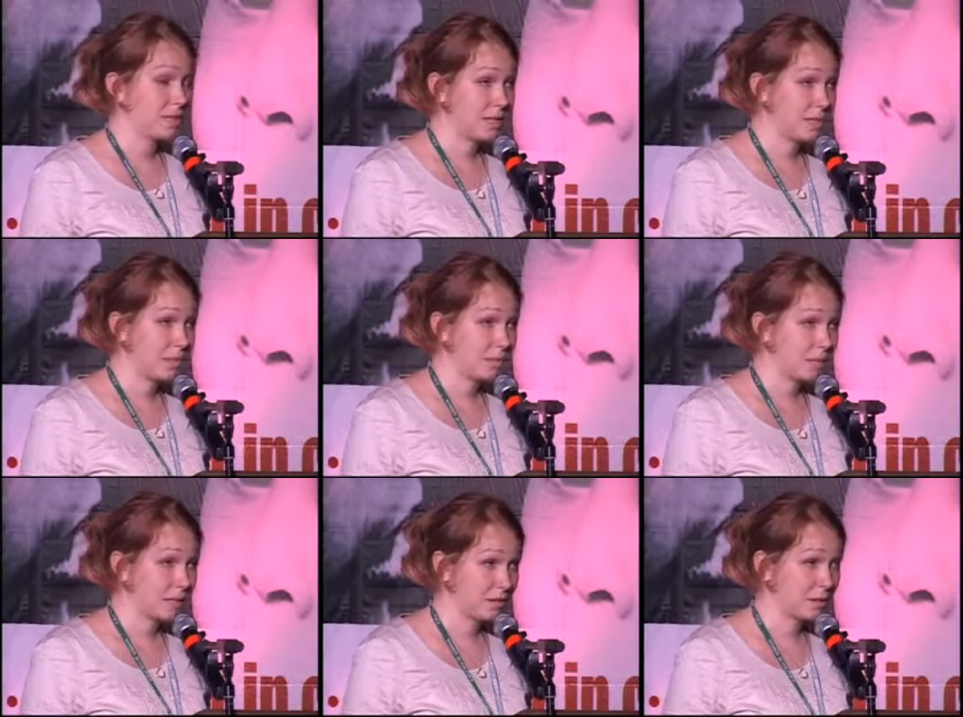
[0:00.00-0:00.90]
in
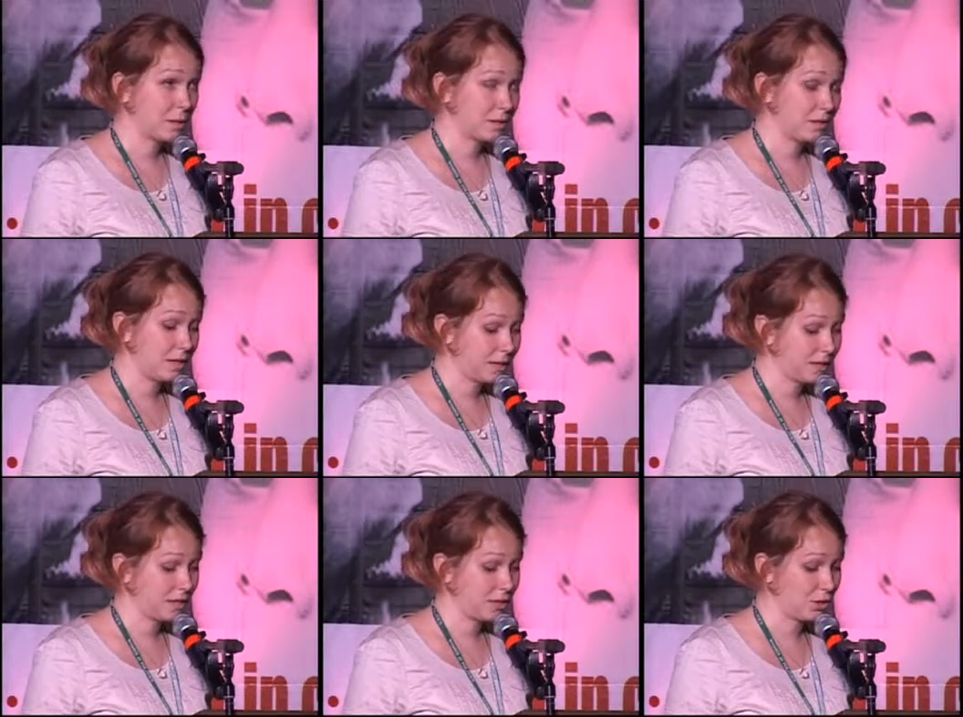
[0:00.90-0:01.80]
Denmark
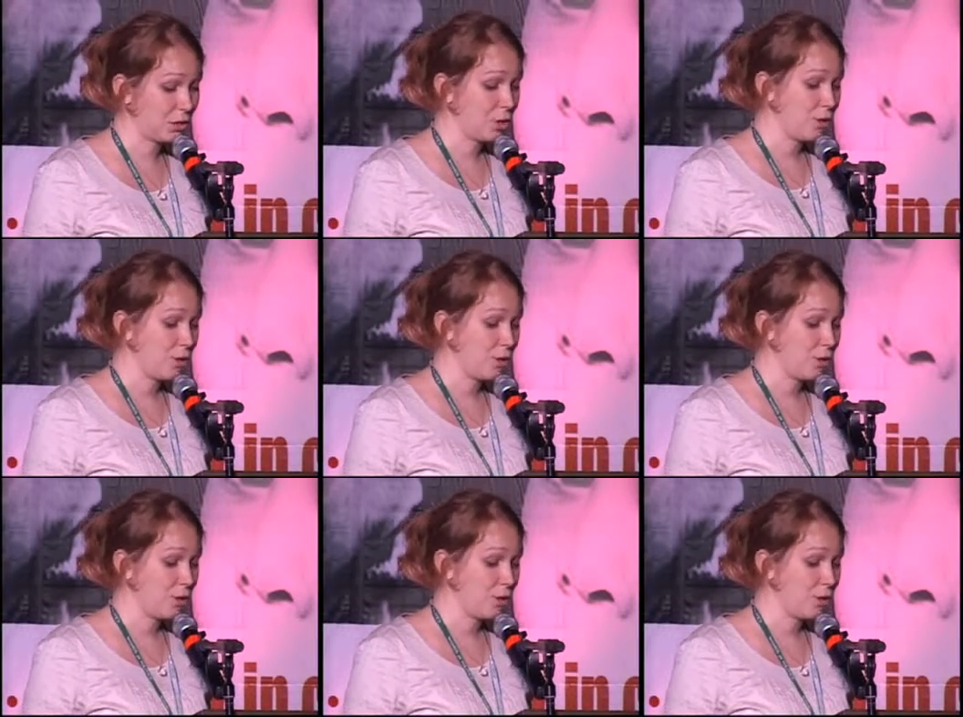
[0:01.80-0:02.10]
next year